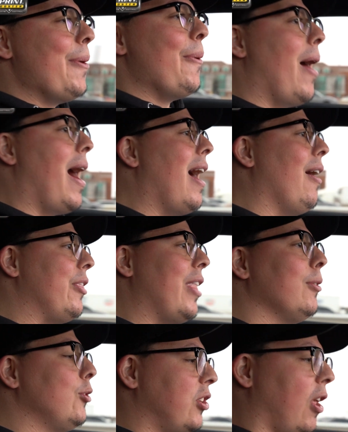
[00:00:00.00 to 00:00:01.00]
Wow. And
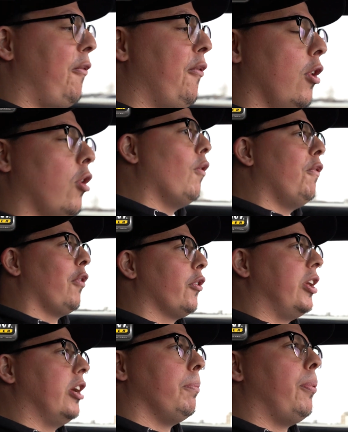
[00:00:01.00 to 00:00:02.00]
now just a low
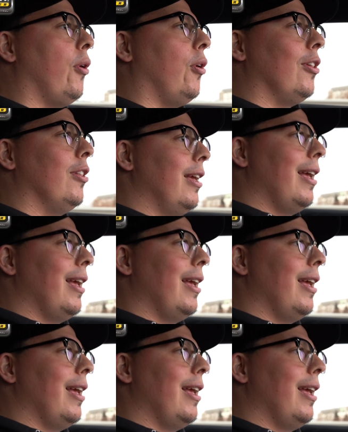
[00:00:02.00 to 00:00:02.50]
fourth gear pull.